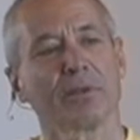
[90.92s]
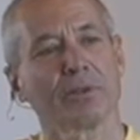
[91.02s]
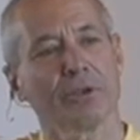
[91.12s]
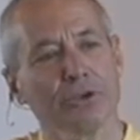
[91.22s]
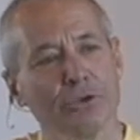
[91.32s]

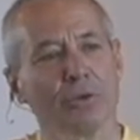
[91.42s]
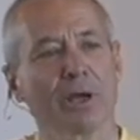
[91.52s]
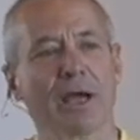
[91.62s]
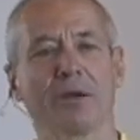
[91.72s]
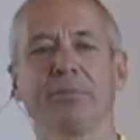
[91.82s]
that you and
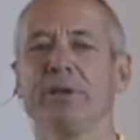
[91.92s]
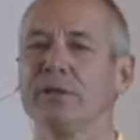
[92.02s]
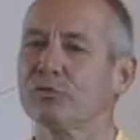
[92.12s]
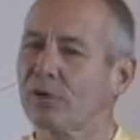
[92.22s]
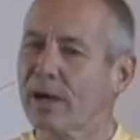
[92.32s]
I are being
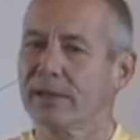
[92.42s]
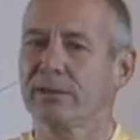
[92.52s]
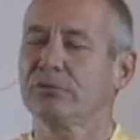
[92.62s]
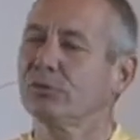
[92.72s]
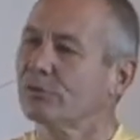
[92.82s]

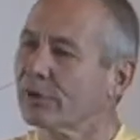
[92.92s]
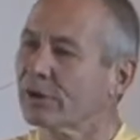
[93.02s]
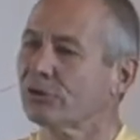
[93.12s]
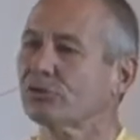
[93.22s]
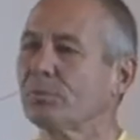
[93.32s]
invited to a
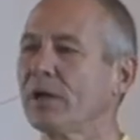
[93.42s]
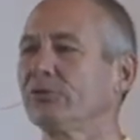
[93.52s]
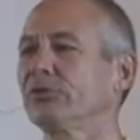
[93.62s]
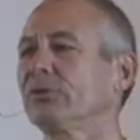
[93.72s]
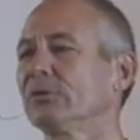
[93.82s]
very
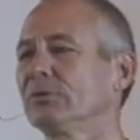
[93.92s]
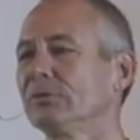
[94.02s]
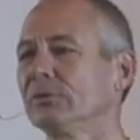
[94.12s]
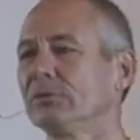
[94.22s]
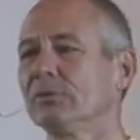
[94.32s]

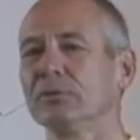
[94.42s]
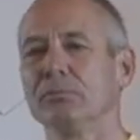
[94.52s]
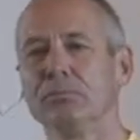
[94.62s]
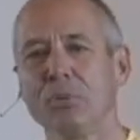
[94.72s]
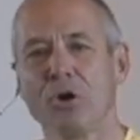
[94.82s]
special
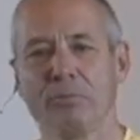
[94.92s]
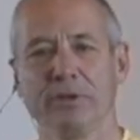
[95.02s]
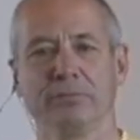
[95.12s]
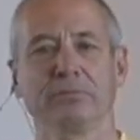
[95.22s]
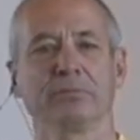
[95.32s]

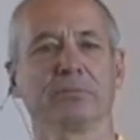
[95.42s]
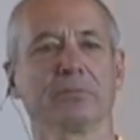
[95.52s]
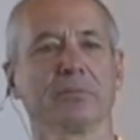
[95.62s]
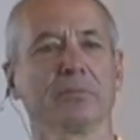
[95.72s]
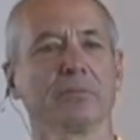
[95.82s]
moment
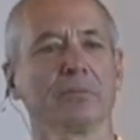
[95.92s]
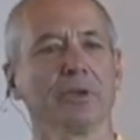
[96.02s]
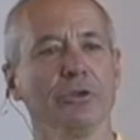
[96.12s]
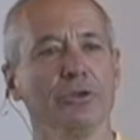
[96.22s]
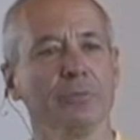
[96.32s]

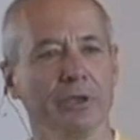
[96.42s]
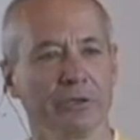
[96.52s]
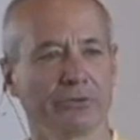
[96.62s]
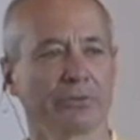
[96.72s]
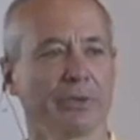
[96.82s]
in human
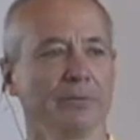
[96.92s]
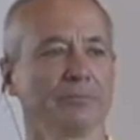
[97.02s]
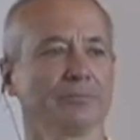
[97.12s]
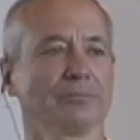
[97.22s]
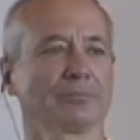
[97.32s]
history.
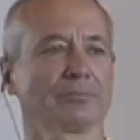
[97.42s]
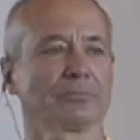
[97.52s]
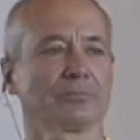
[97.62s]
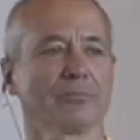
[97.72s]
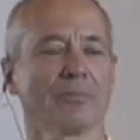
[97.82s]

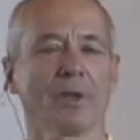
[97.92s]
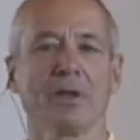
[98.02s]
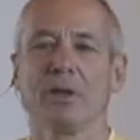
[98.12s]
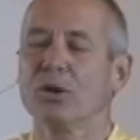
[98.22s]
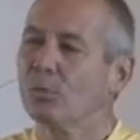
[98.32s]

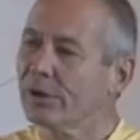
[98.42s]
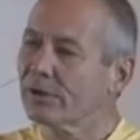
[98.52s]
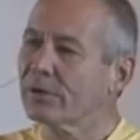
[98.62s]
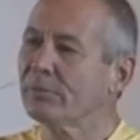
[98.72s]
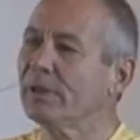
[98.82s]
We
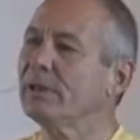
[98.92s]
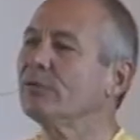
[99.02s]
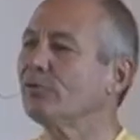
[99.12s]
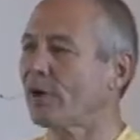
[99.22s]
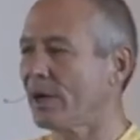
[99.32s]
are being
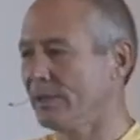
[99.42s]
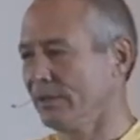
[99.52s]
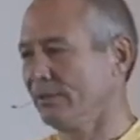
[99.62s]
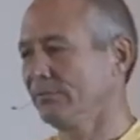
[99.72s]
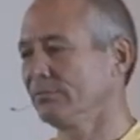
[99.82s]

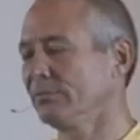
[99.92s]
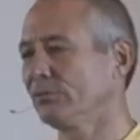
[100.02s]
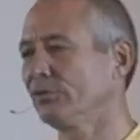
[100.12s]
invited